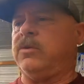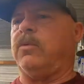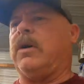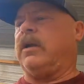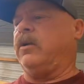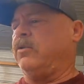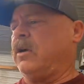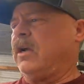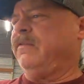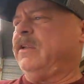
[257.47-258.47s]
it to where I can
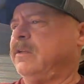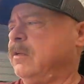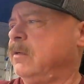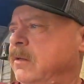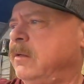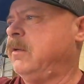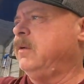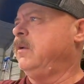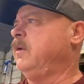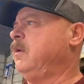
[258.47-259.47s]
drive it,
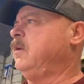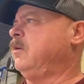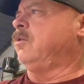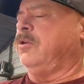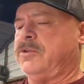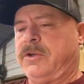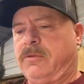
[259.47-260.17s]
cruise